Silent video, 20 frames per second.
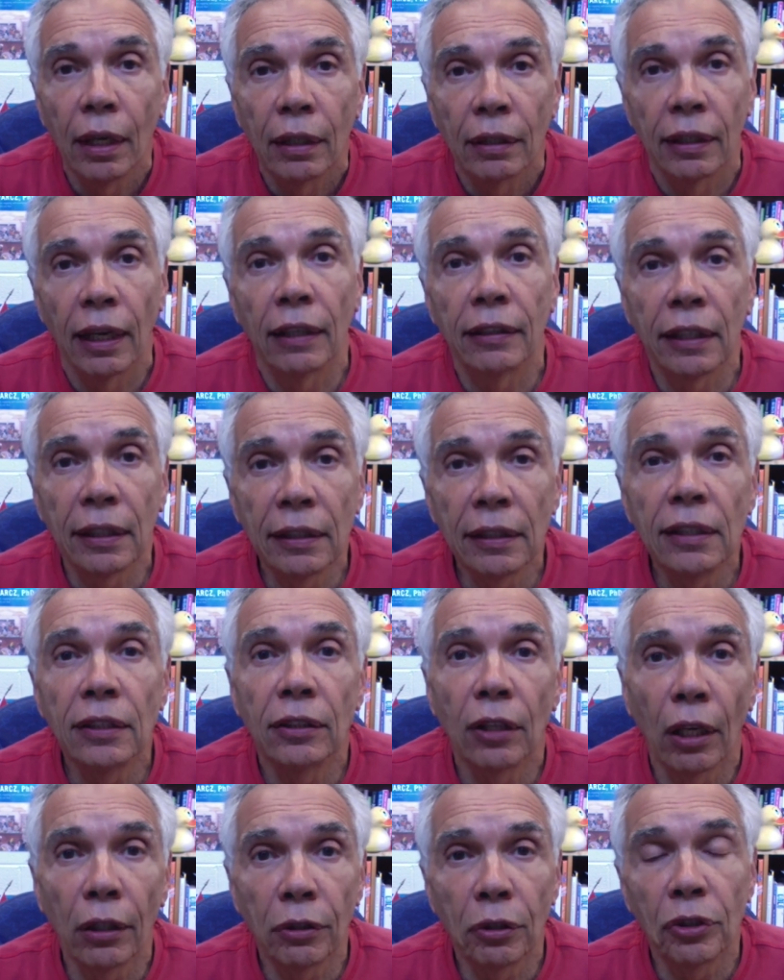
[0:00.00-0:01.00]
Now, this is
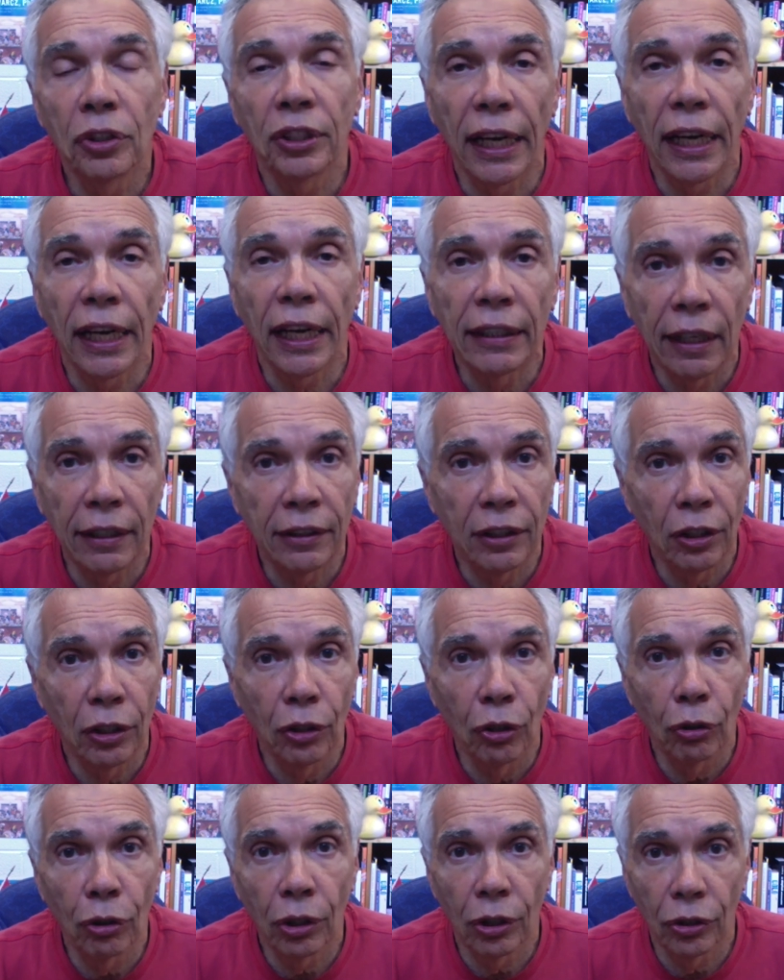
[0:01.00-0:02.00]
not to say that there are
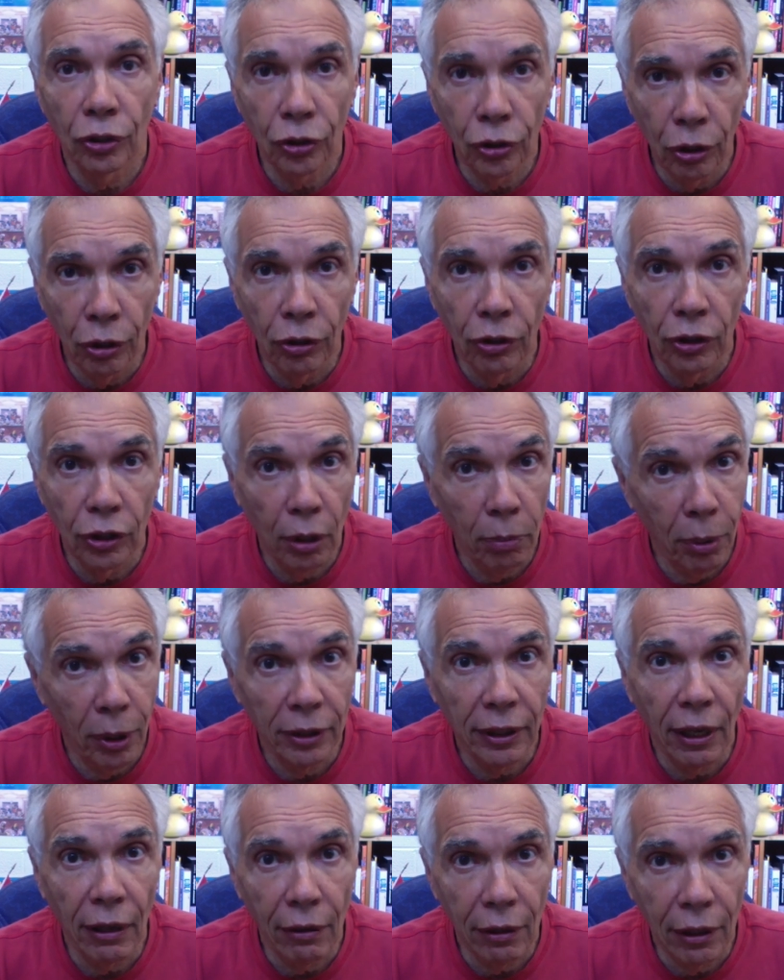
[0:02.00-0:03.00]
no concerns
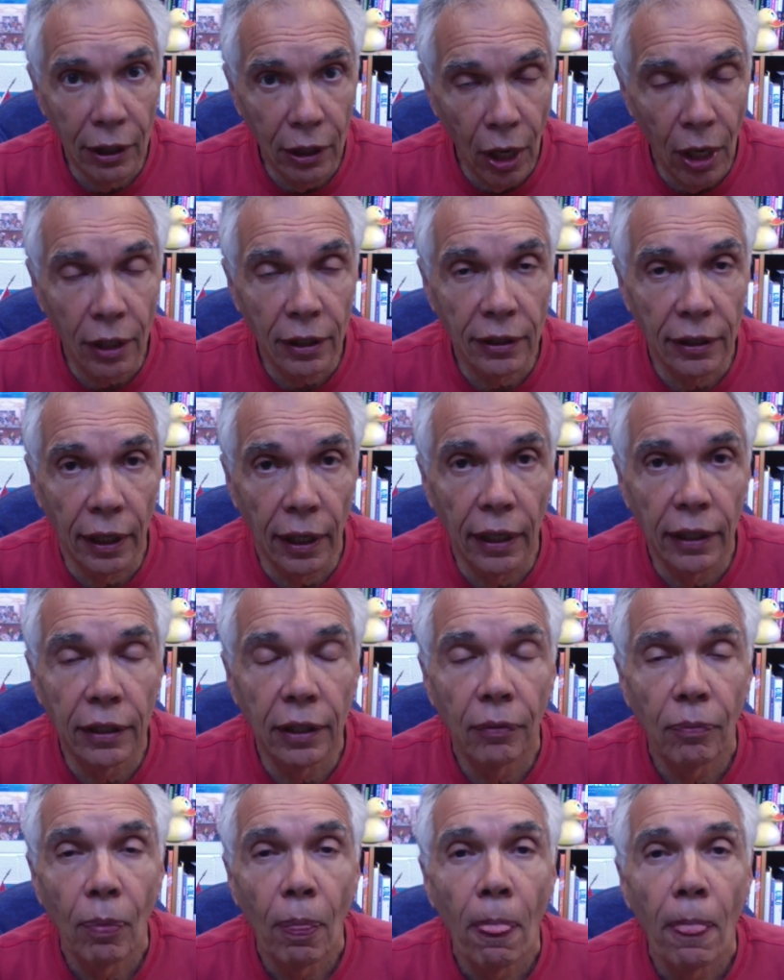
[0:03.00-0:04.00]
about ethylene oxide.
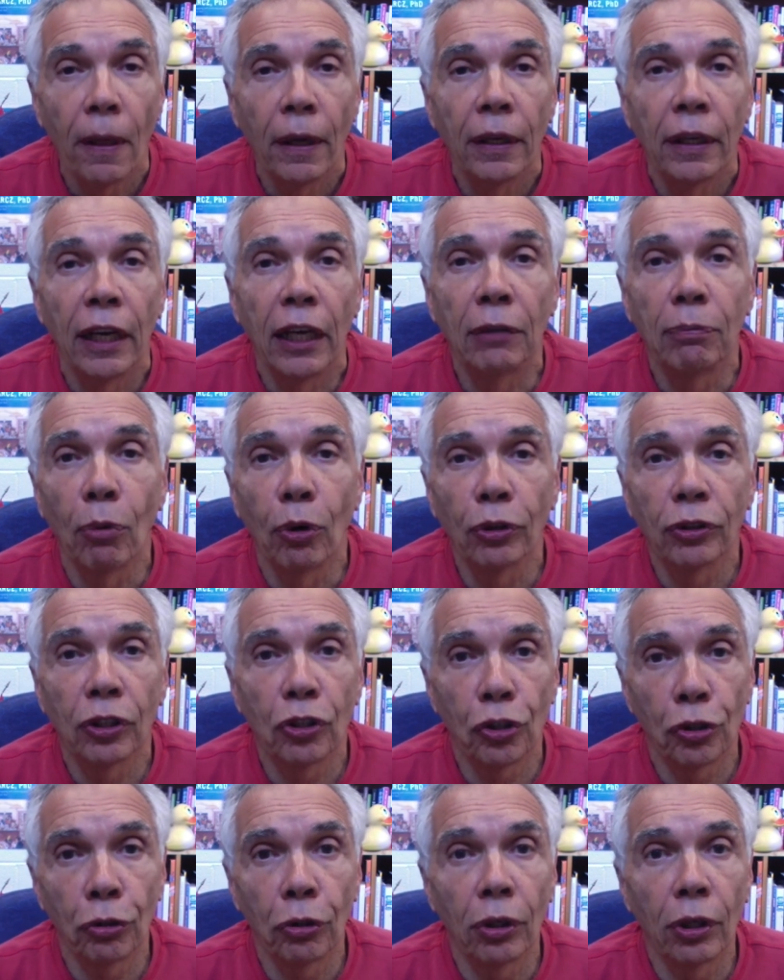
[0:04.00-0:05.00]
It most
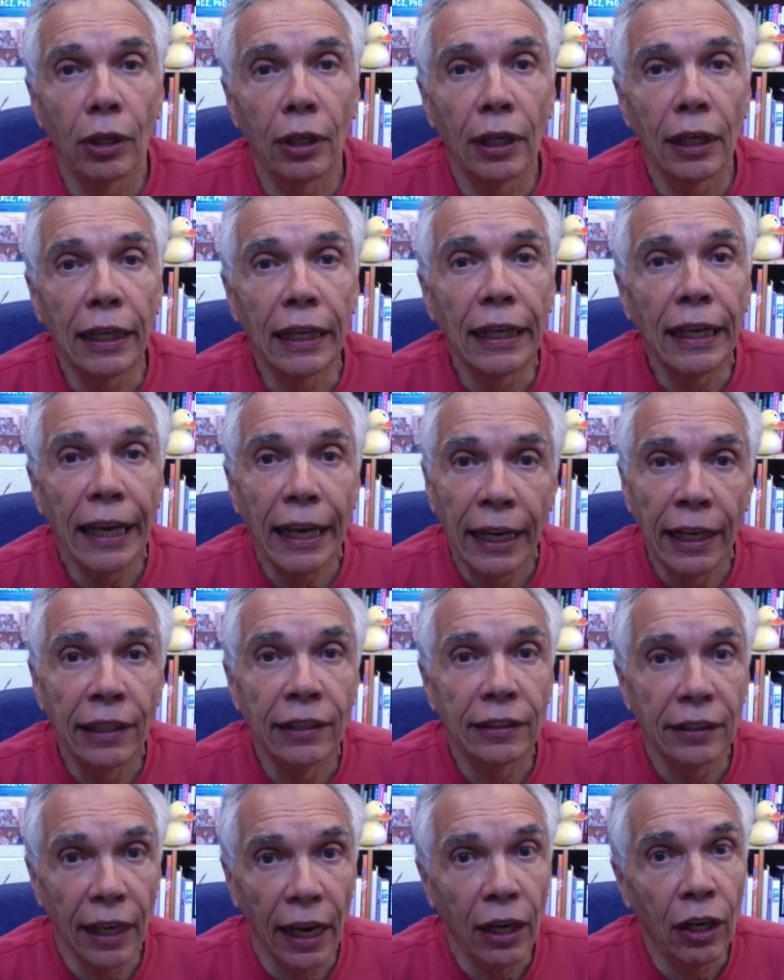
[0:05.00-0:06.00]
assuredly
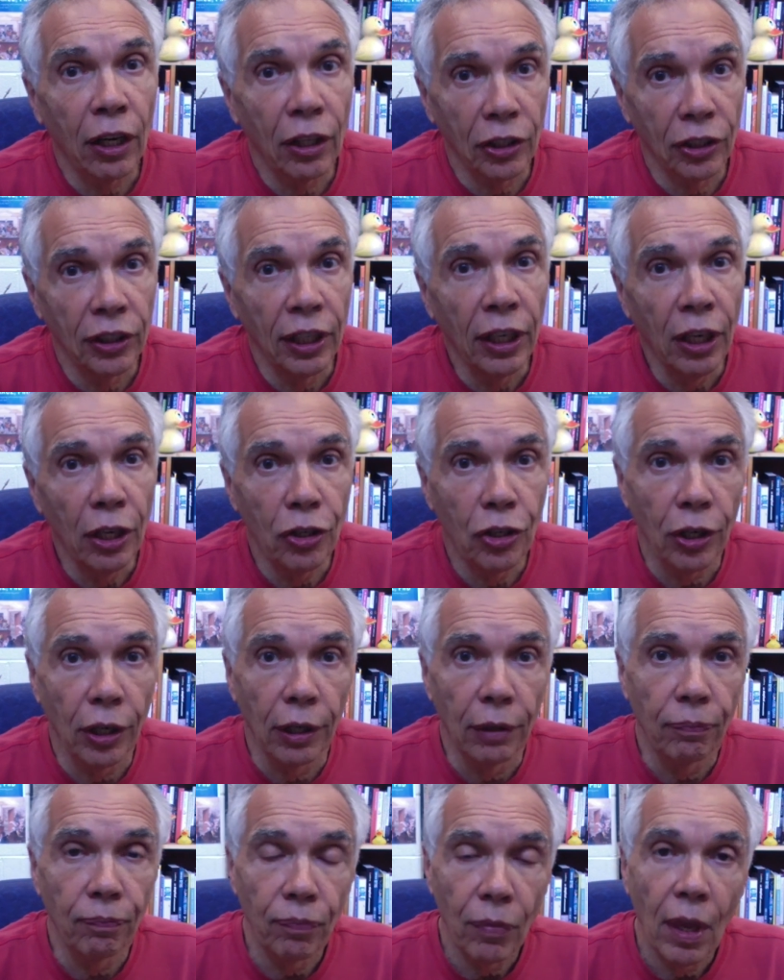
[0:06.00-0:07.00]
is a
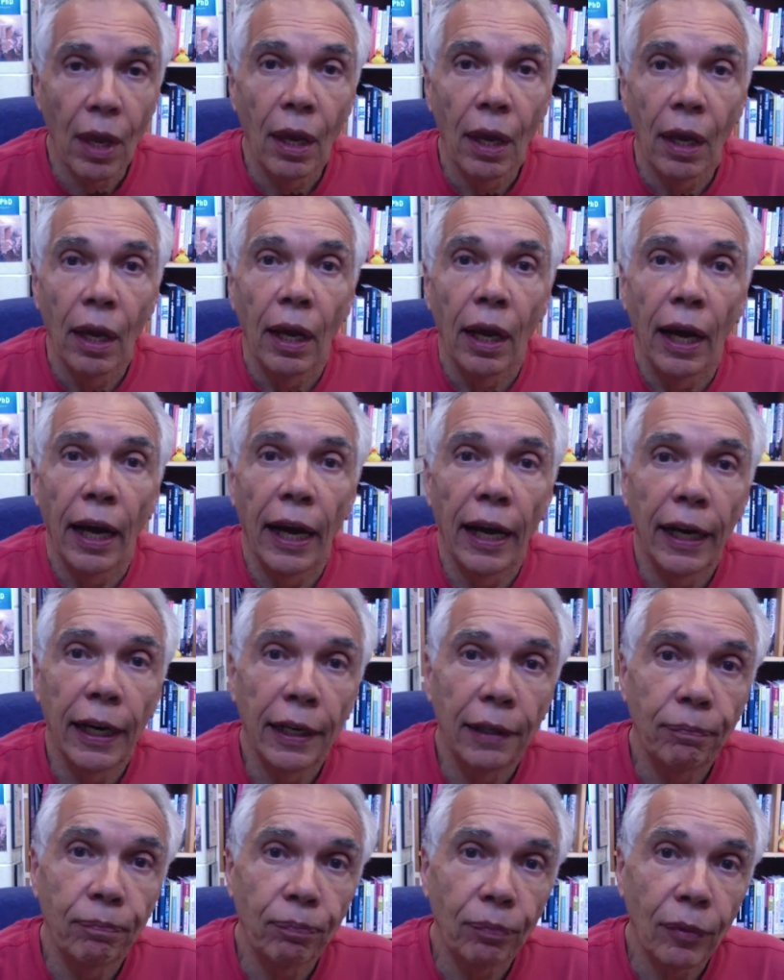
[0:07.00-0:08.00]
carcinogen.
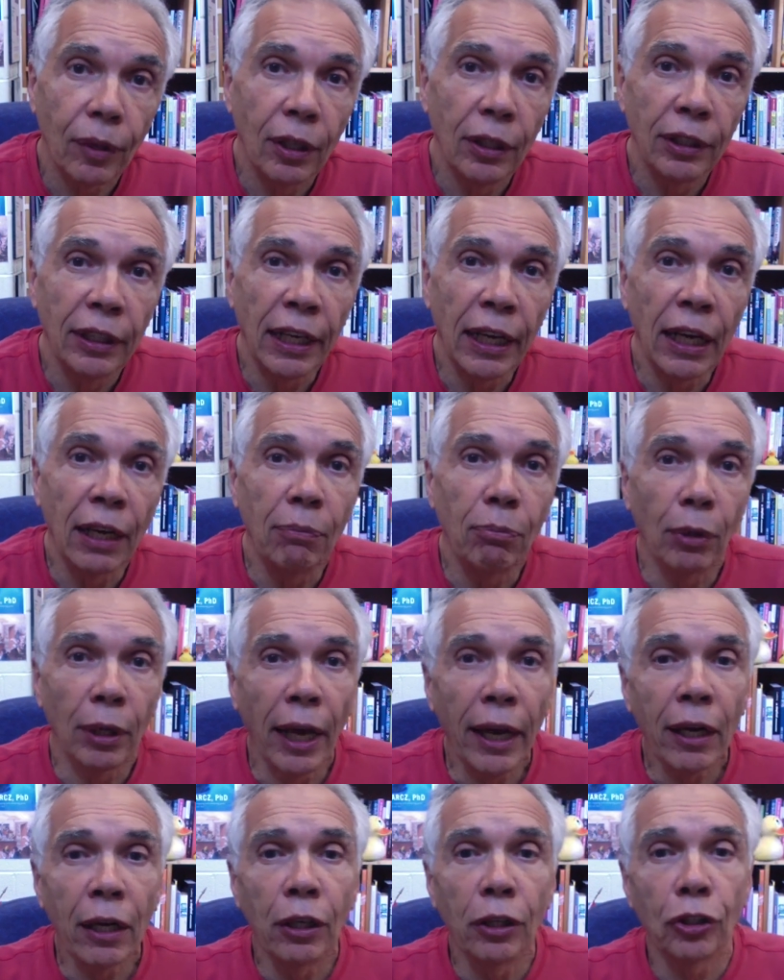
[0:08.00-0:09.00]
The
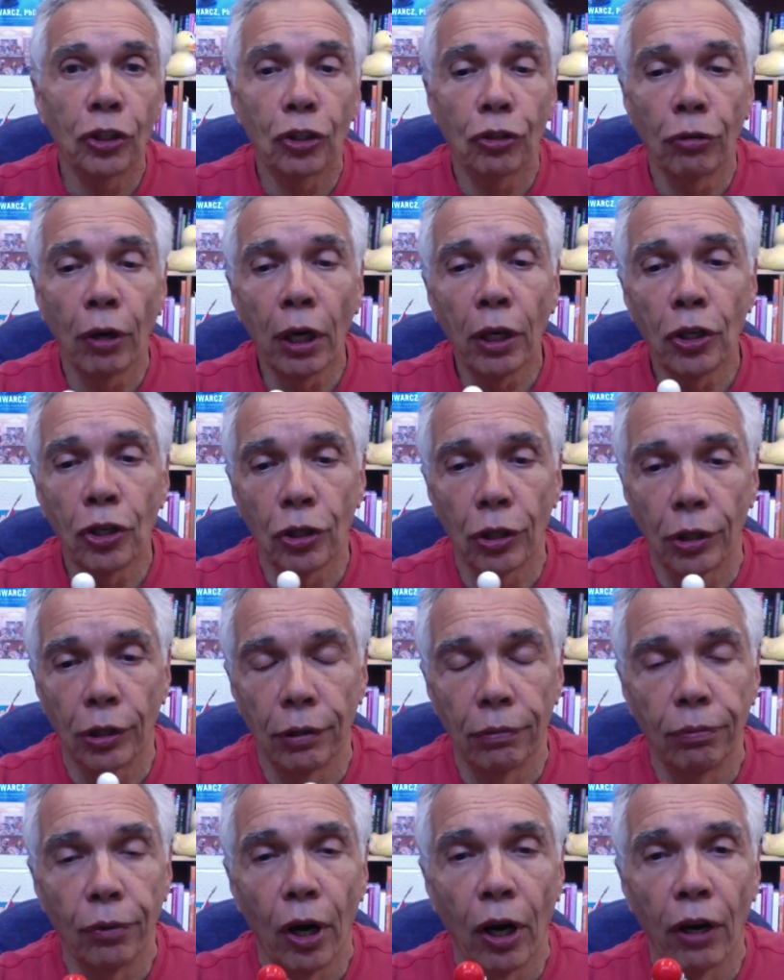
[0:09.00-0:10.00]
molecular
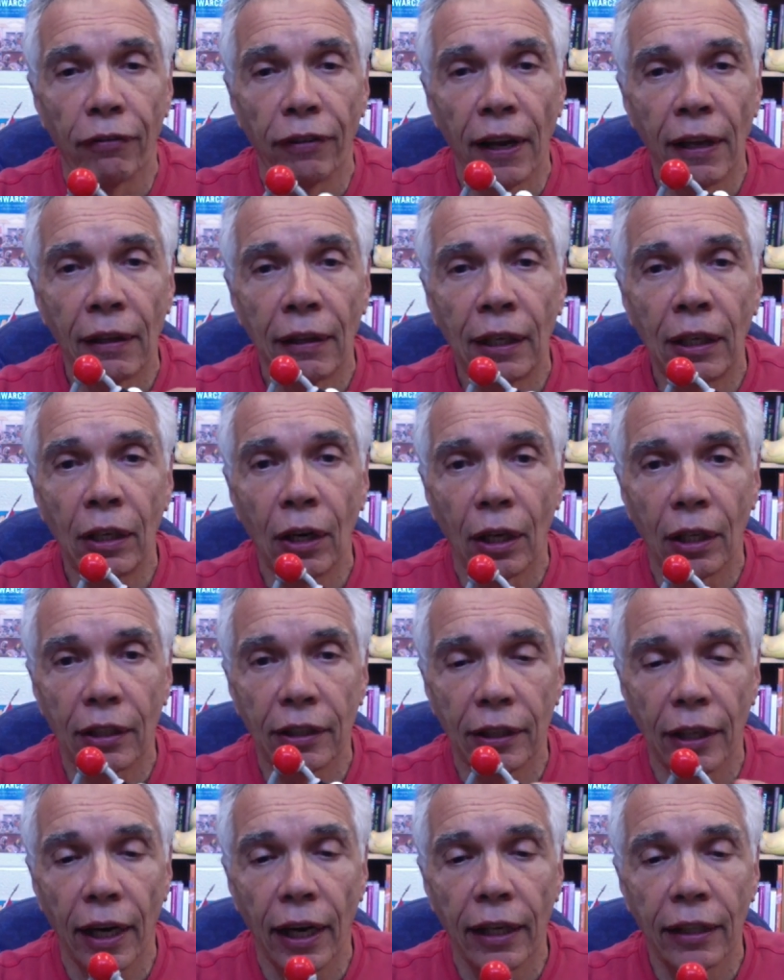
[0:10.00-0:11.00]
structure of ethylene
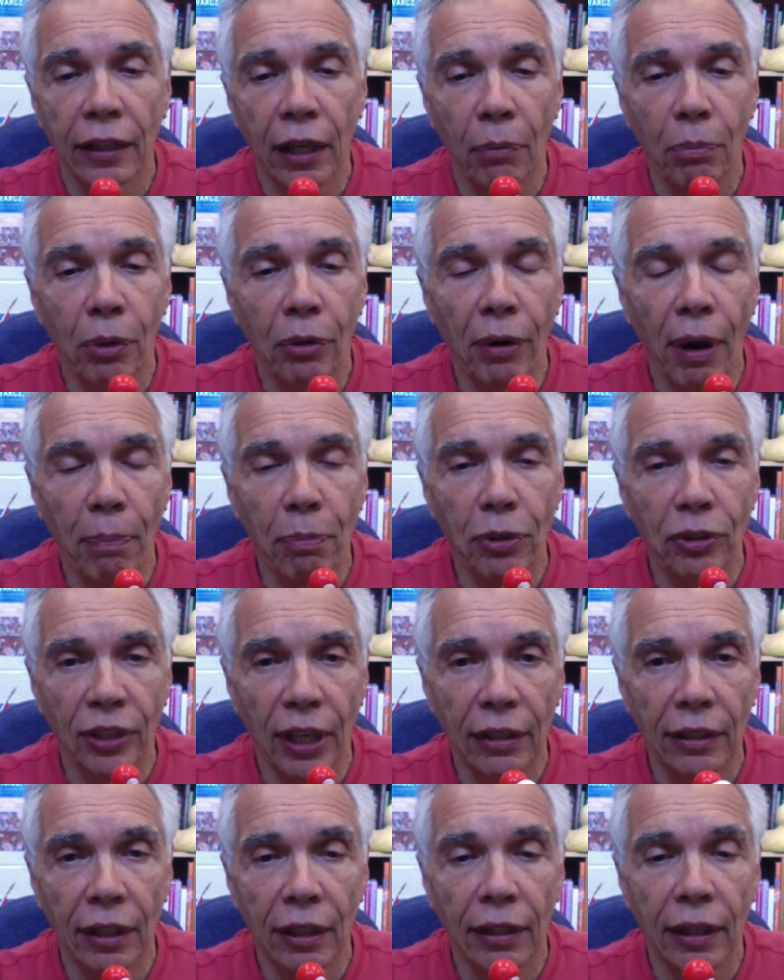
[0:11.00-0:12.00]
oxide can be
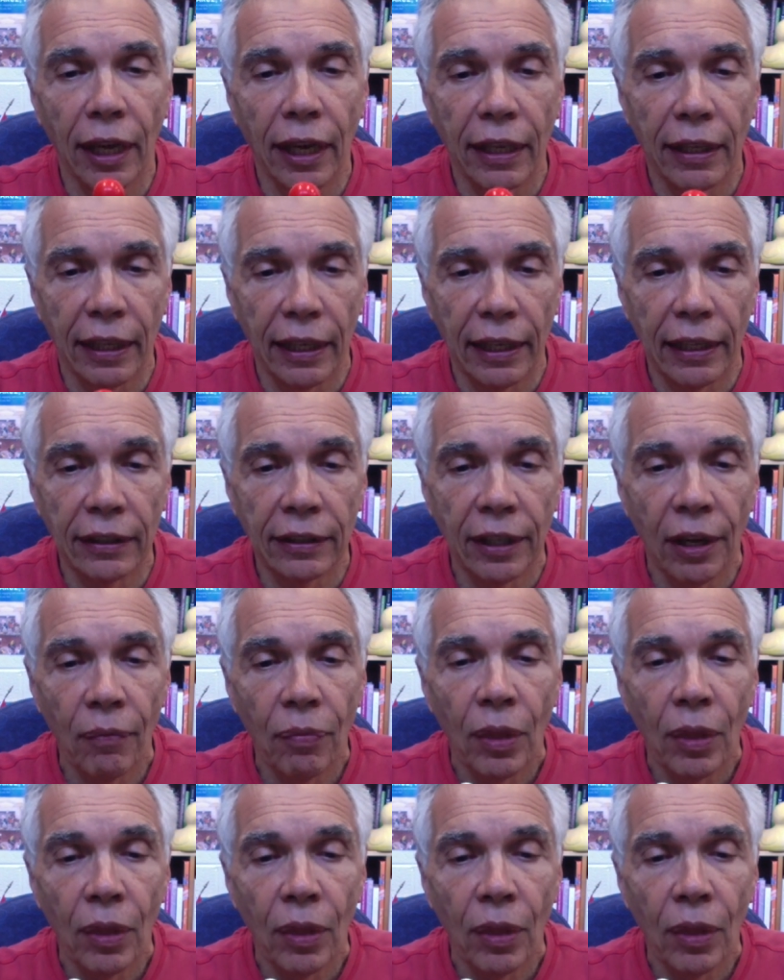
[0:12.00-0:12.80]
represented like this.